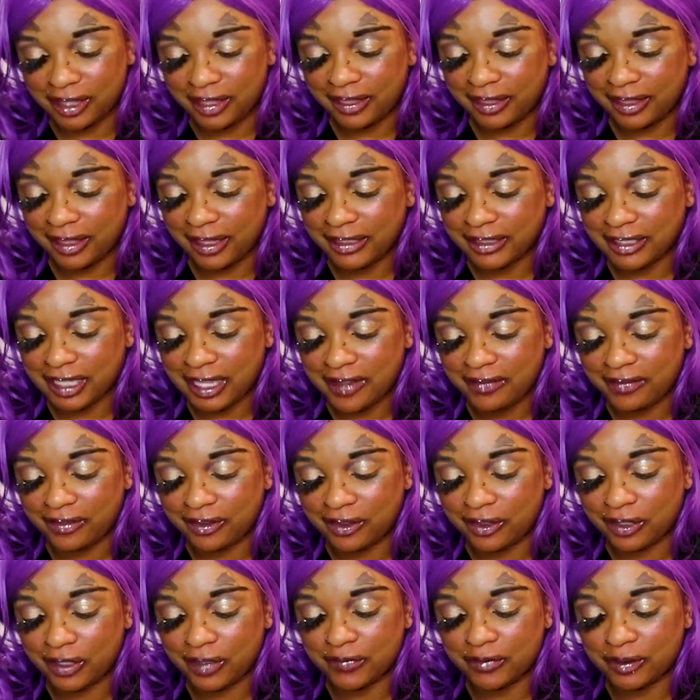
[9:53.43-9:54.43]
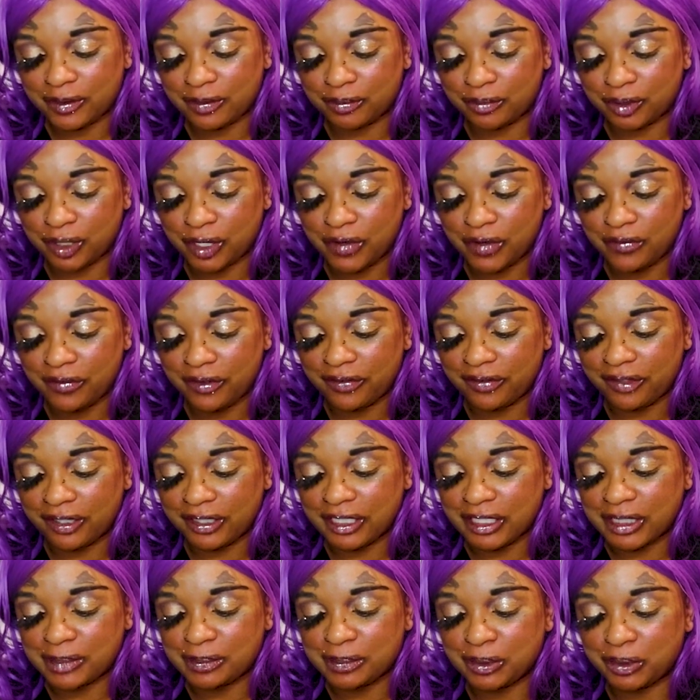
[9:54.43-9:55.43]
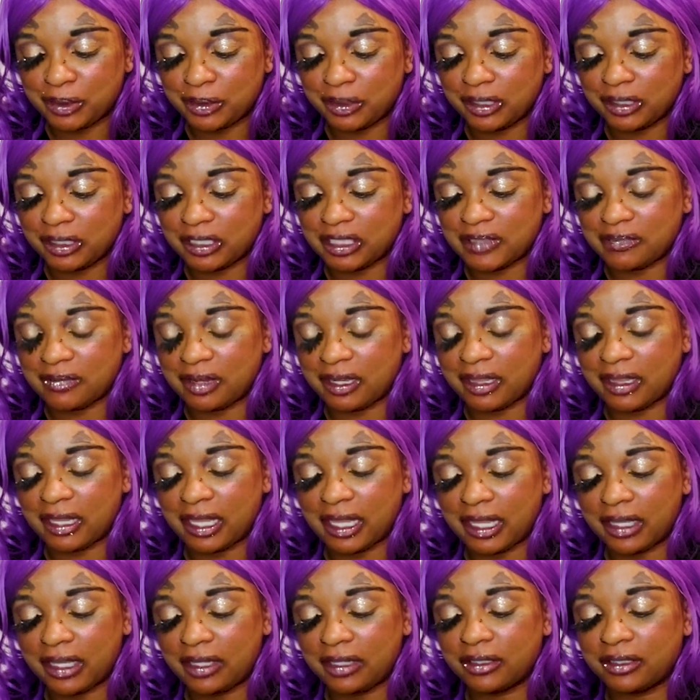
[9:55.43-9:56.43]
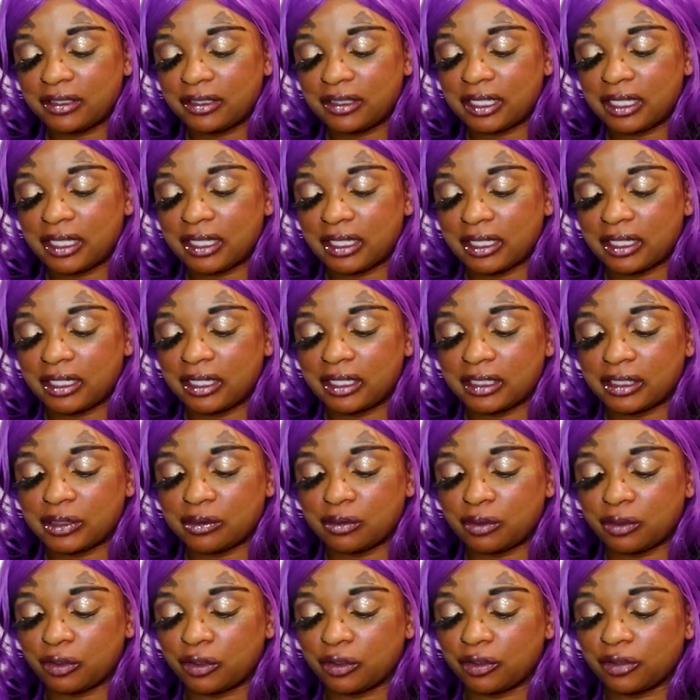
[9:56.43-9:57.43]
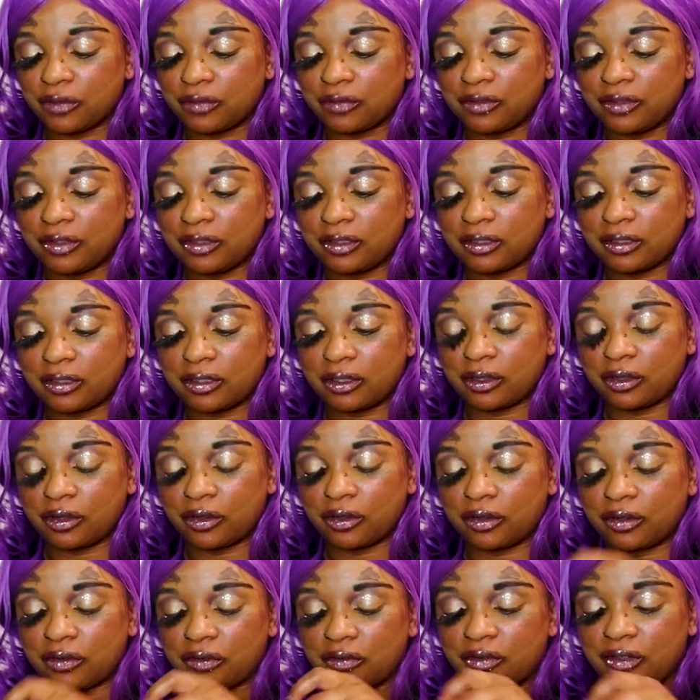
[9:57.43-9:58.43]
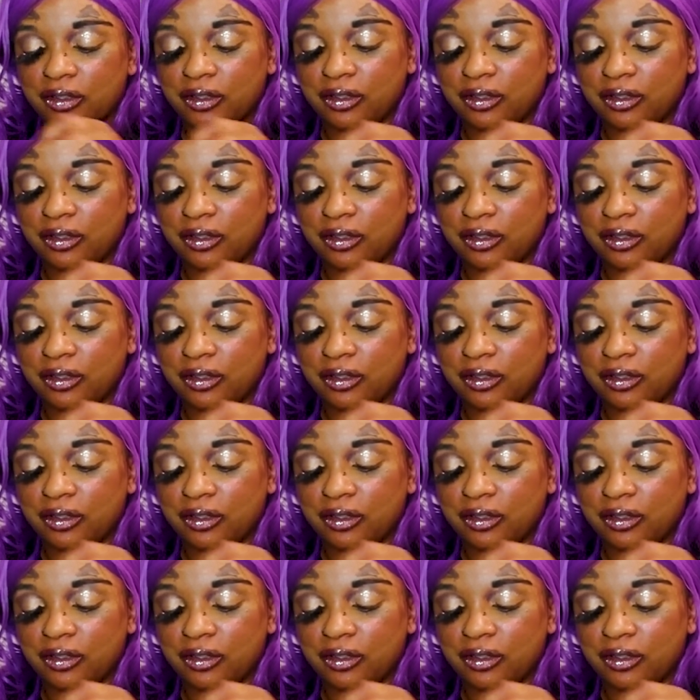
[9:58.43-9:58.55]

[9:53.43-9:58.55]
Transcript: Things I've learned from both of these experiences, my clowns and getting swerved, curved.